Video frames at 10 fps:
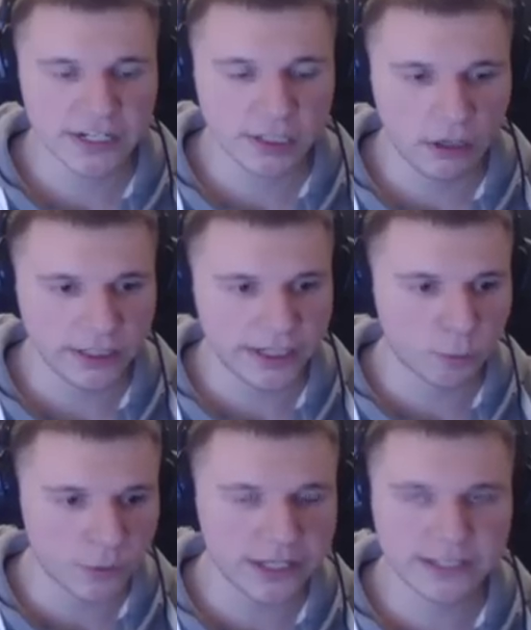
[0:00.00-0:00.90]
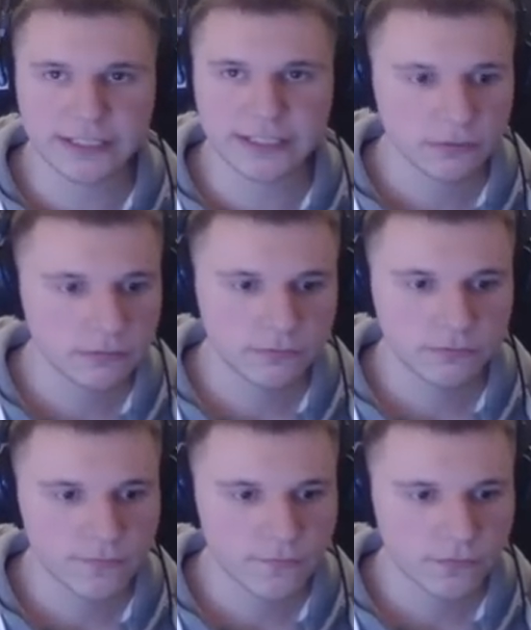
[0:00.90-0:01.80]
I just hold it, it works.
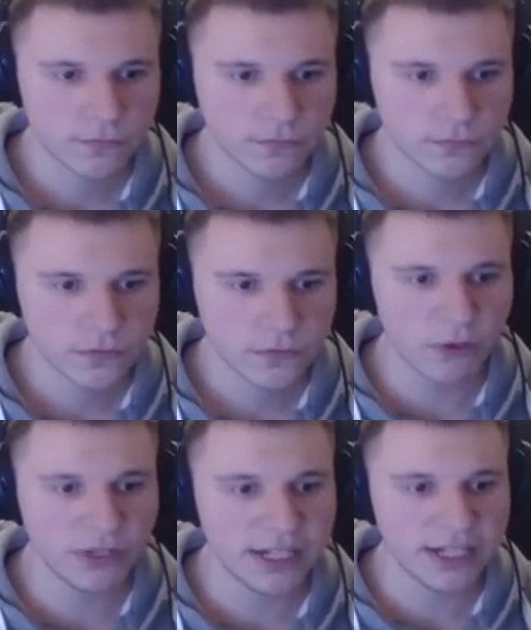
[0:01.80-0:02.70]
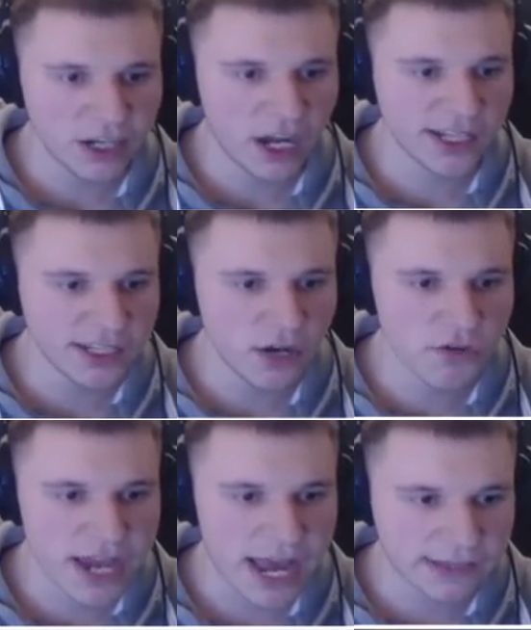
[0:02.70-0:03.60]
How did I not
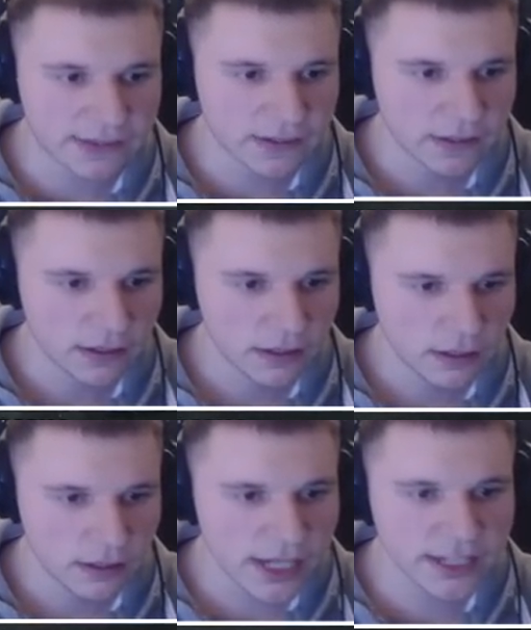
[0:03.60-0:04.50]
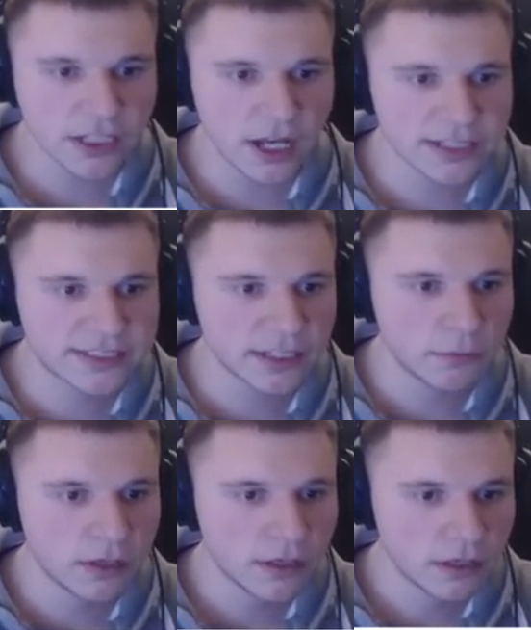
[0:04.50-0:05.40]
know that? That is
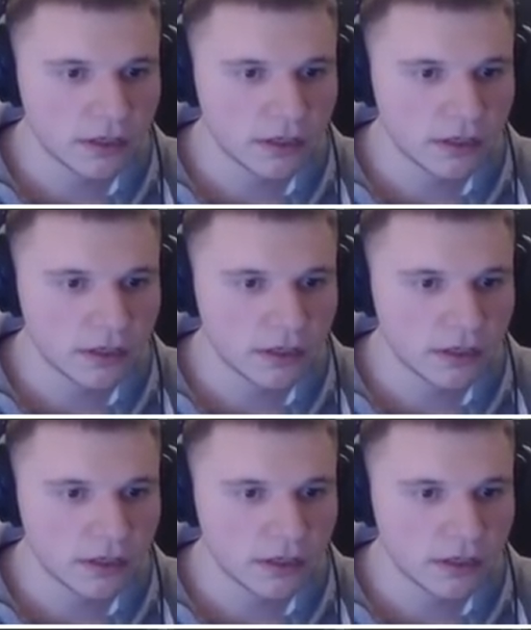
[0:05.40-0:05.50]
awesome!